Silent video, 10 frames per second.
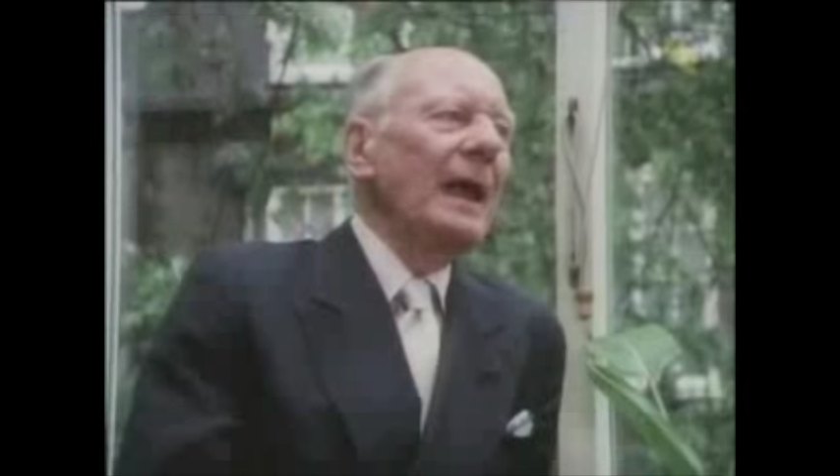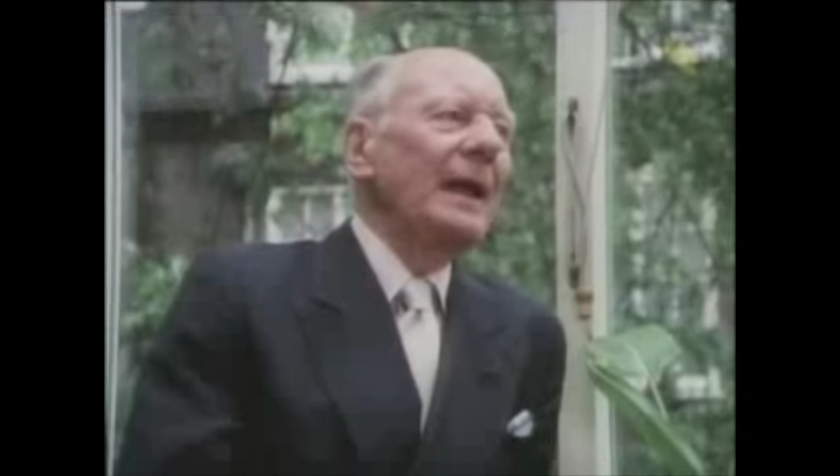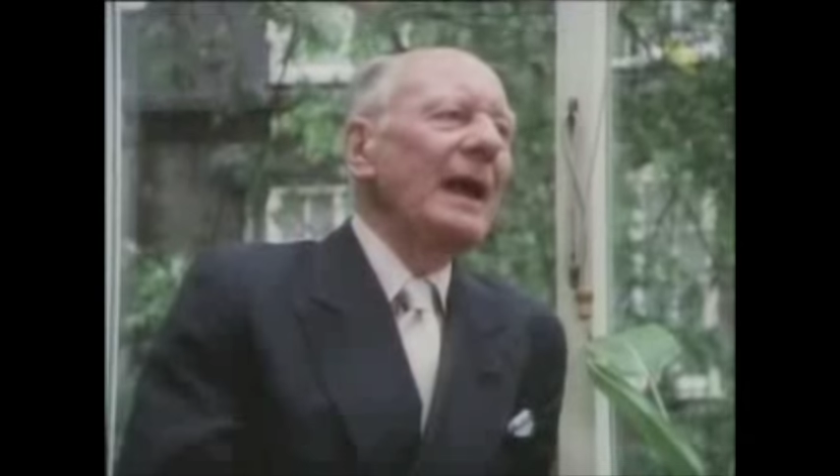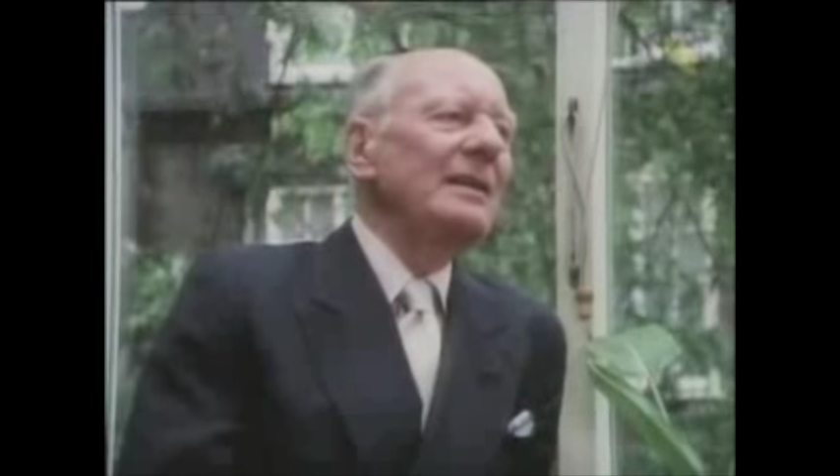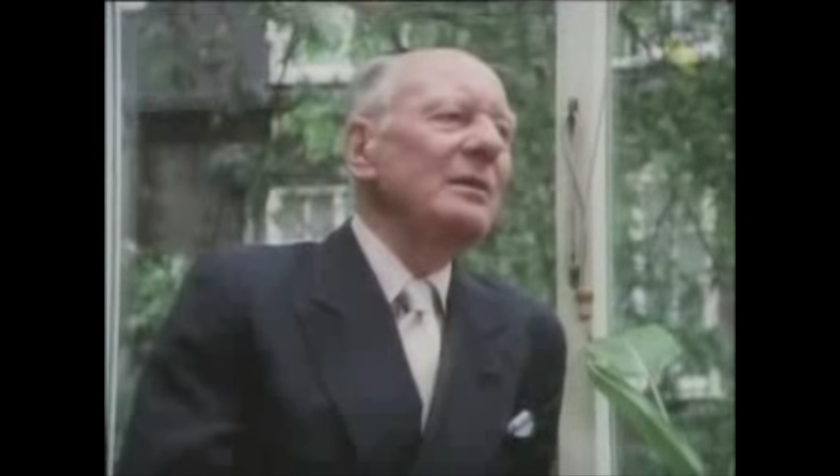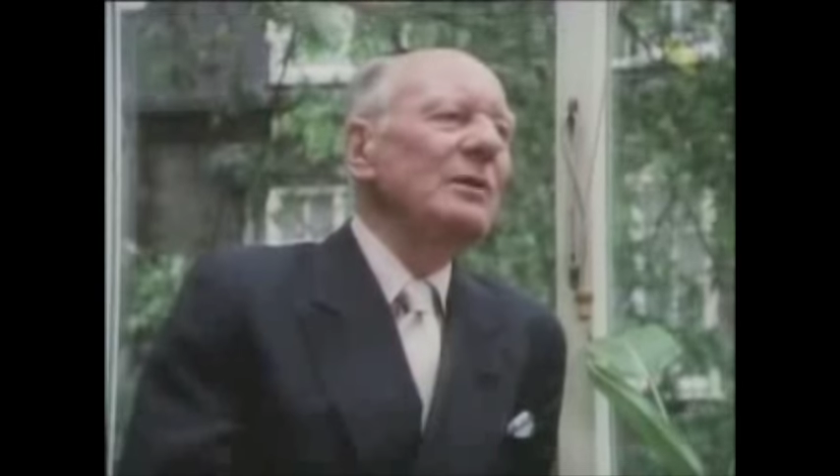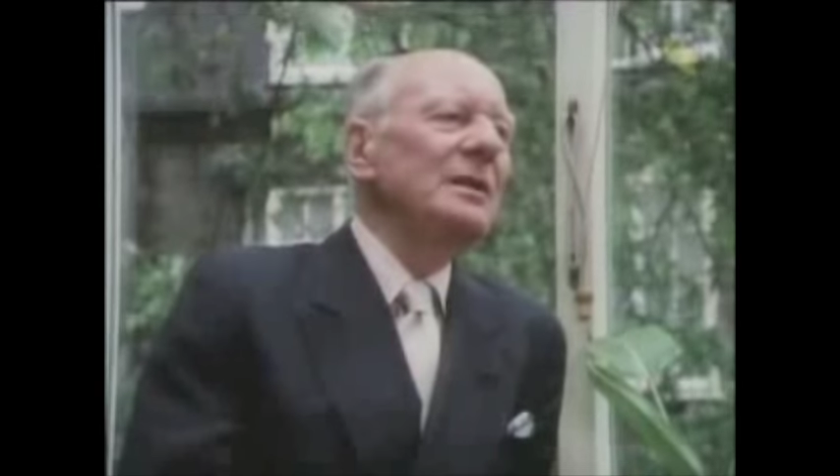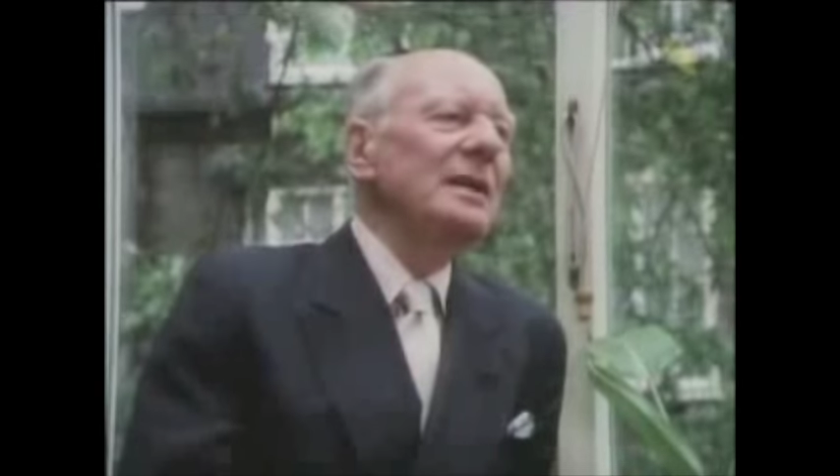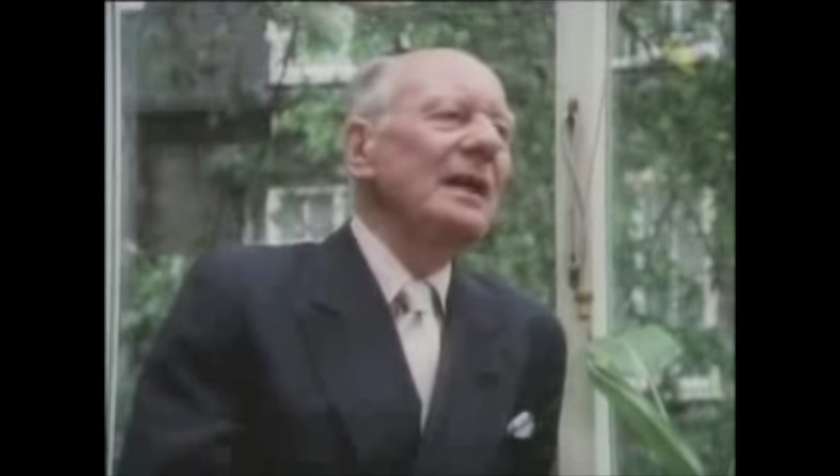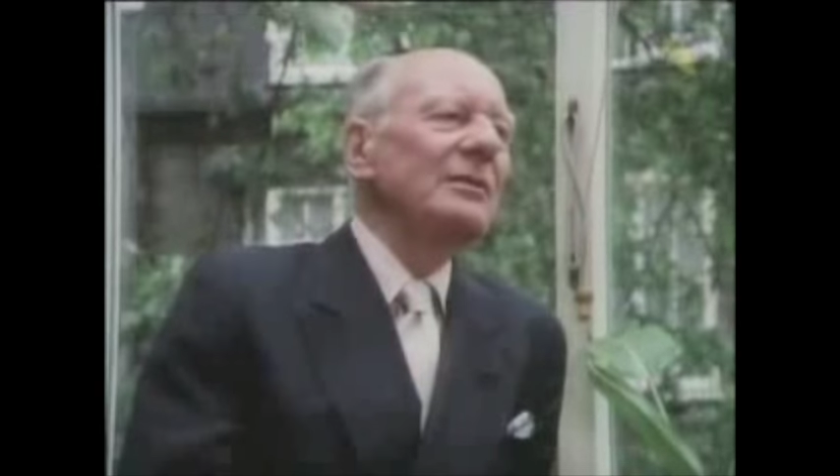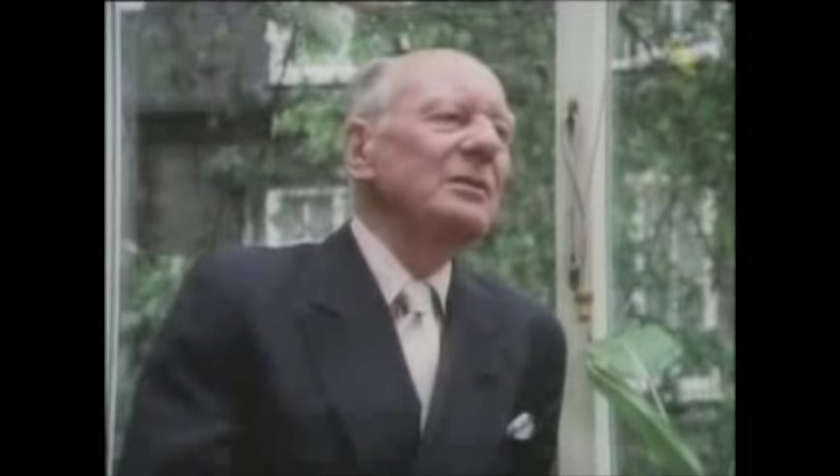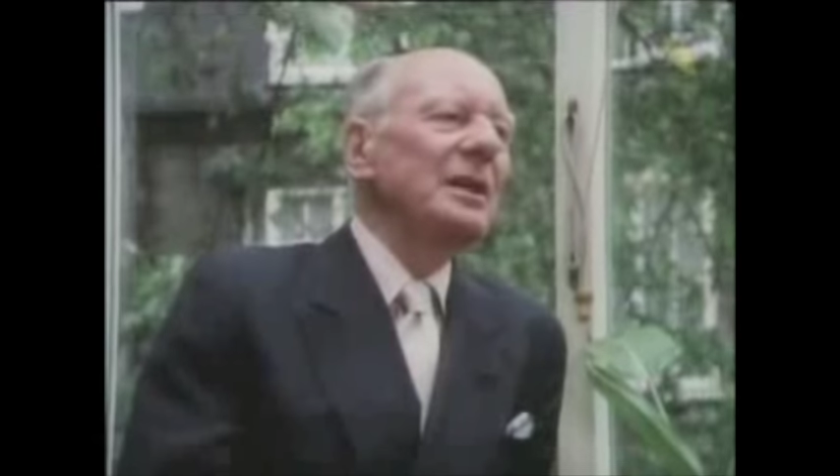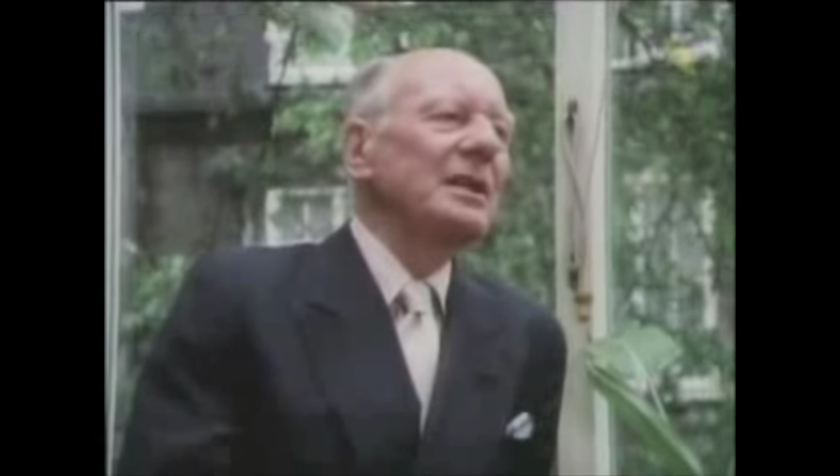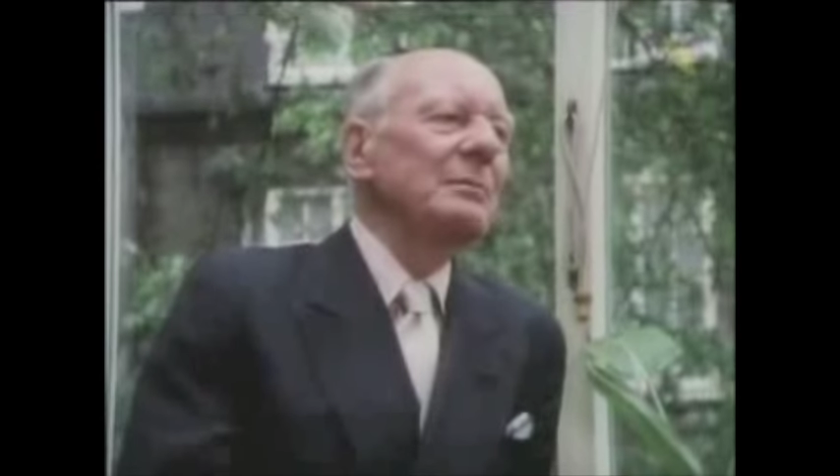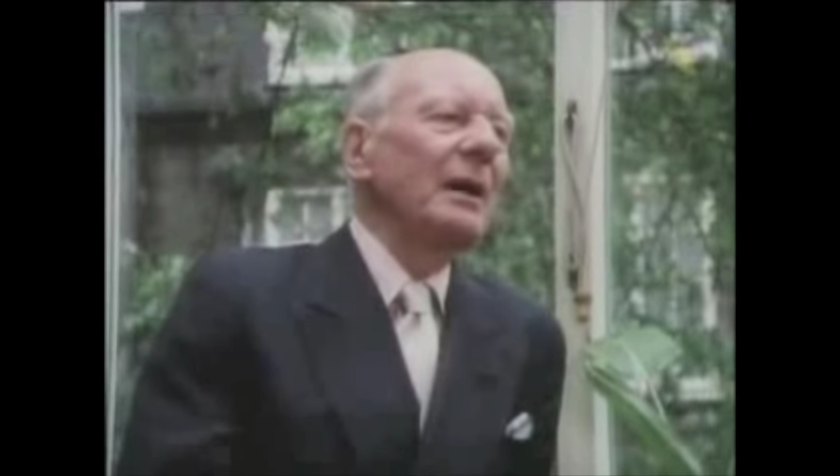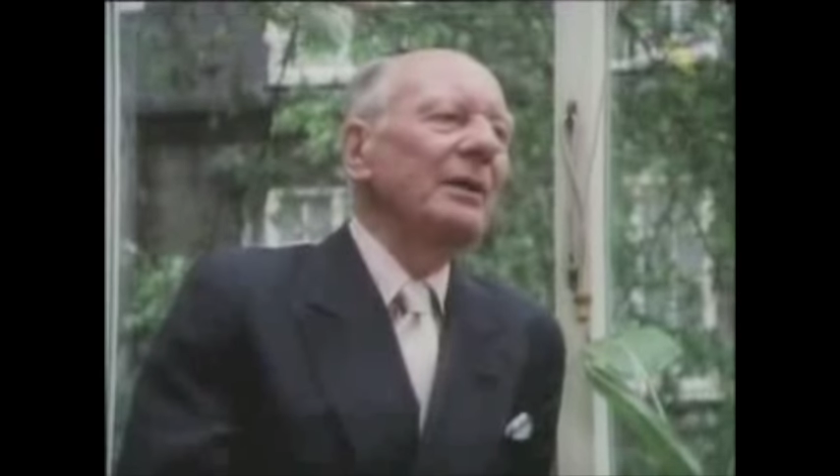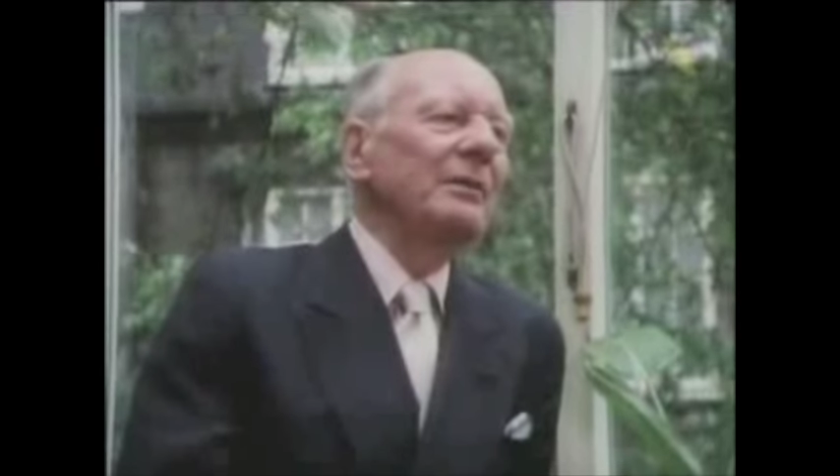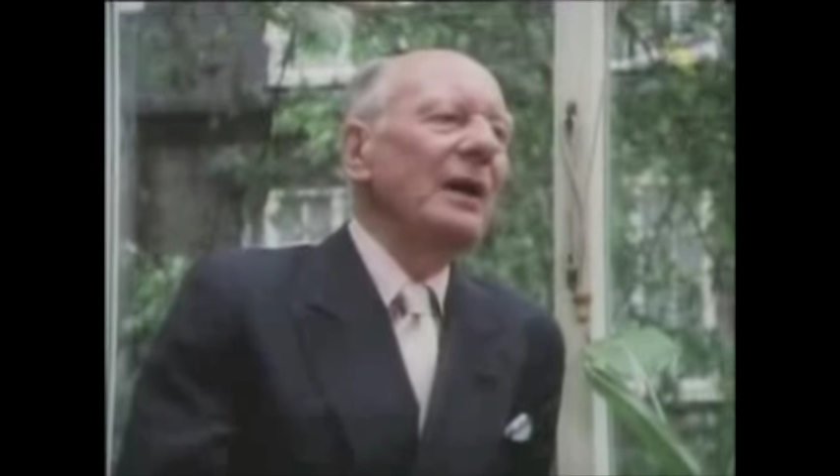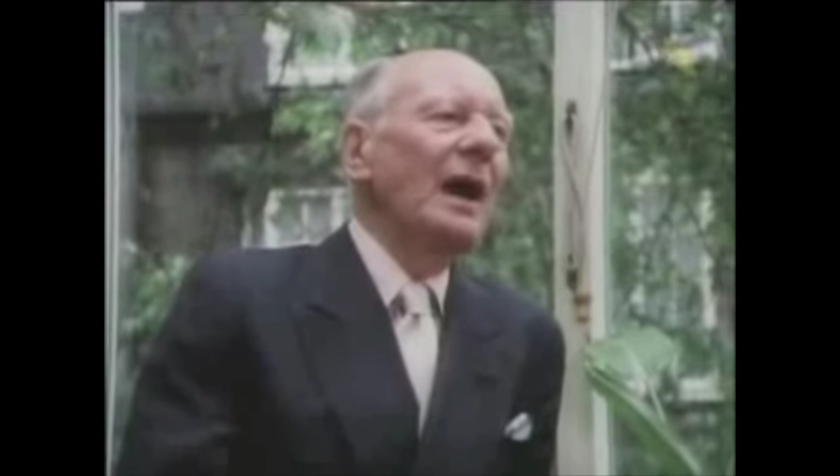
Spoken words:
And I think we did have a certain amount of